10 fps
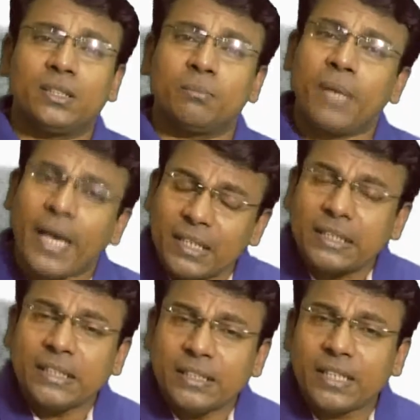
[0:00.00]
Now,
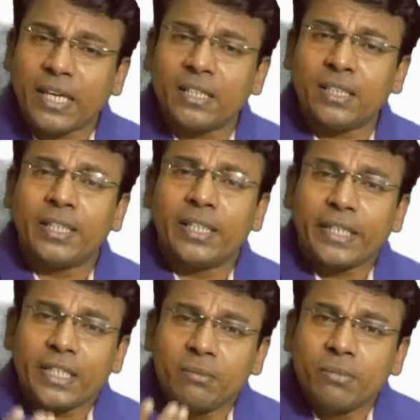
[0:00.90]
parody is an
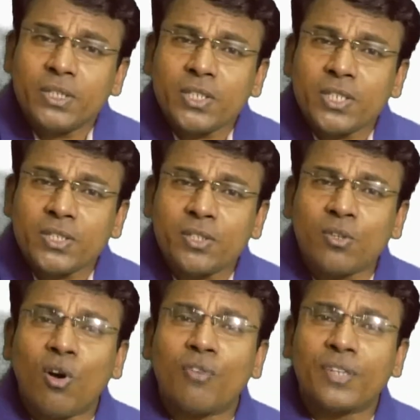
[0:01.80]
imitation
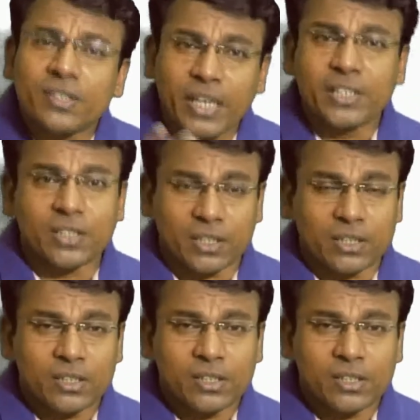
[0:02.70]
of a writer,